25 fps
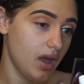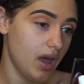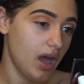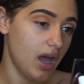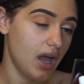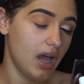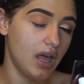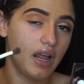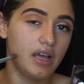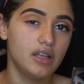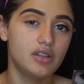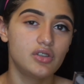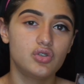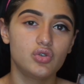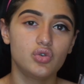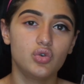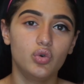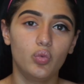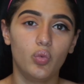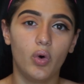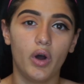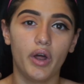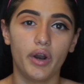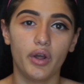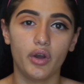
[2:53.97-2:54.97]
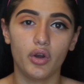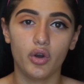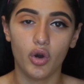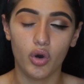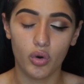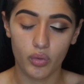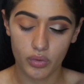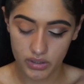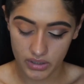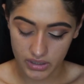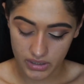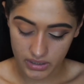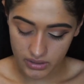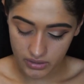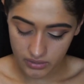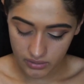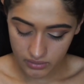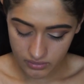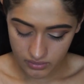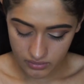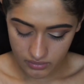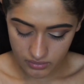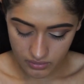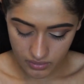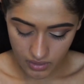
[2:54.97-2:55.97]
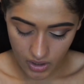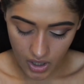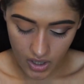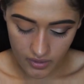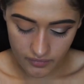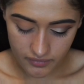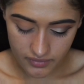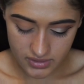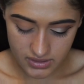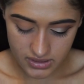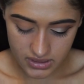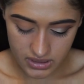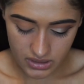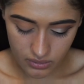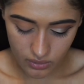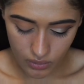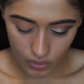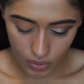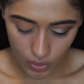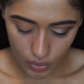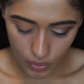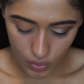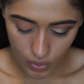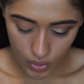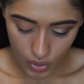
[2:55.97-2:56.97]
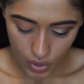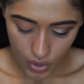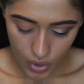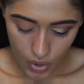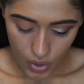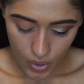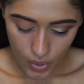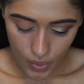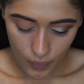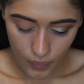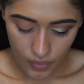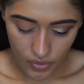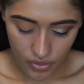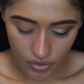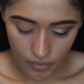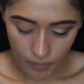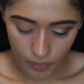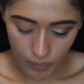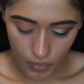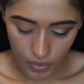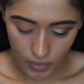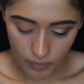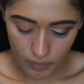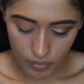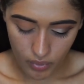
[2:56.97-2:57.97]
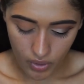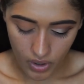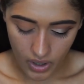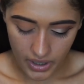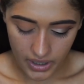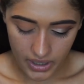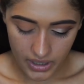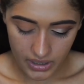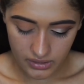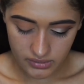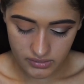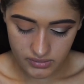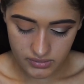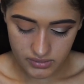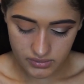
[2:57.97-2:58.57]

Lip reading: and I do want to go in, obviously, with more product